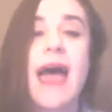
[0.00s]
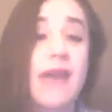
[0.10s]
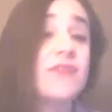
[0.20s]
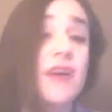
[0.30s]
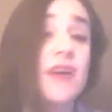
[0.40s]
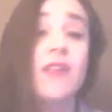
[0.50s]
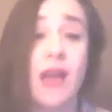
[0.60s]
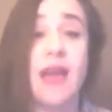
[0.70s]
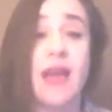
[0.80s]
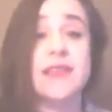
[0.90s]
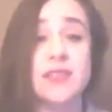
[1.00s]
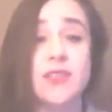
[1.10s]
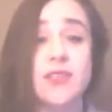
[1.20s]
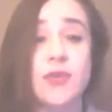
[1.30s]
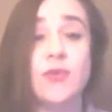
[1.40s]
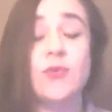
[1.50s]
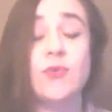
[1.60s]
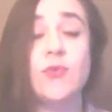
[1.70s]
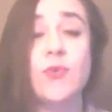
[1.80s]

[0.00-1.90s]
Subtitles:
have done a lot to